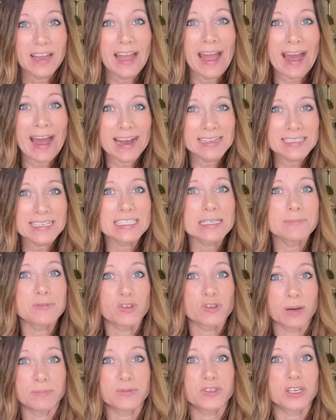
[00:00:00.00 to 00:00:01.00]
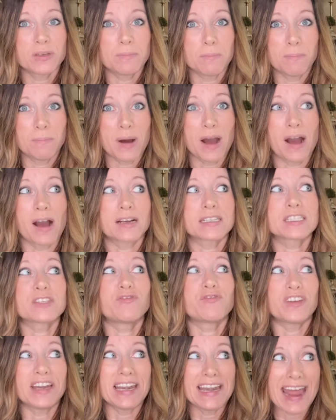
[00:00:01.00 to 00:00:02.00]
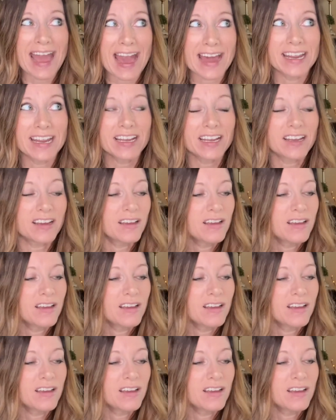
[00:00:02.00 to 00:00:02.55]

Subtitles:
as a subscription box fanatic.